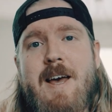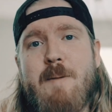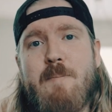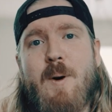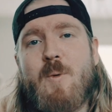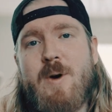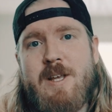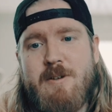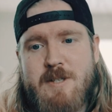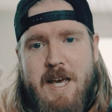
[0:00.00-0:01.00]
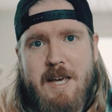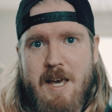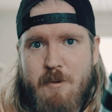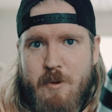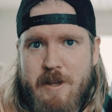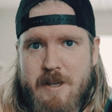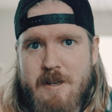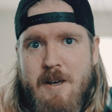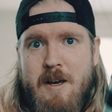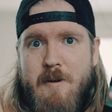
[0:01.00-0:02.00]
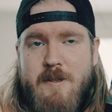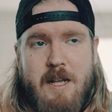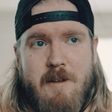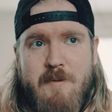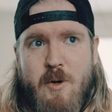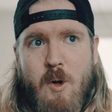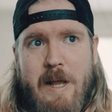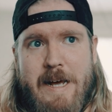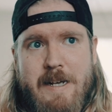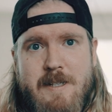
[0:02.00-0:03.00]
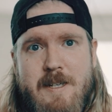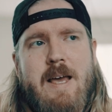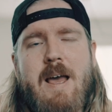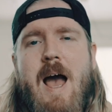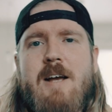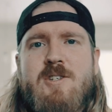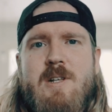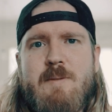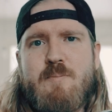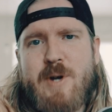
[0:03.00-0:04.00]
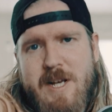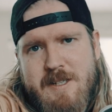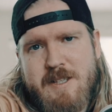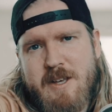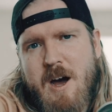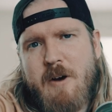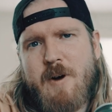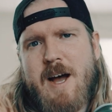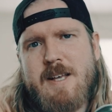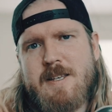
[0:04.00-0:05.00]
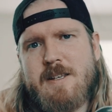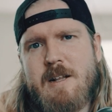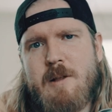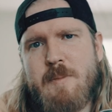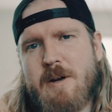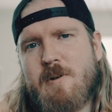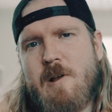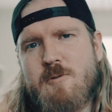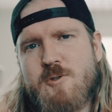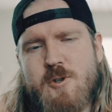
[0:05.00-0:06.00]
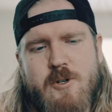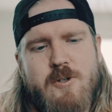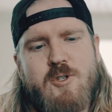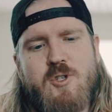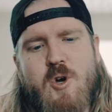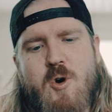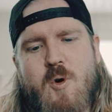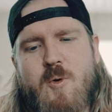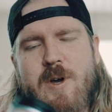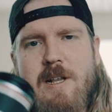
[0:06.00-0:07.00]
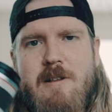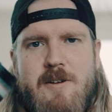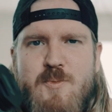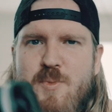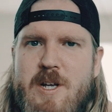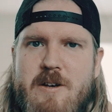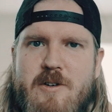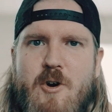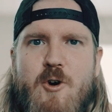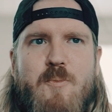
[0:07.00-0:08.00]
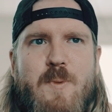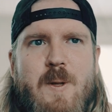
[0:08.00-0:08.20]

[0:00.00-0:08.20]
But when you take it with a telephoto lens, it actually brings the horizon a little bit closer, so it looks pretty dope.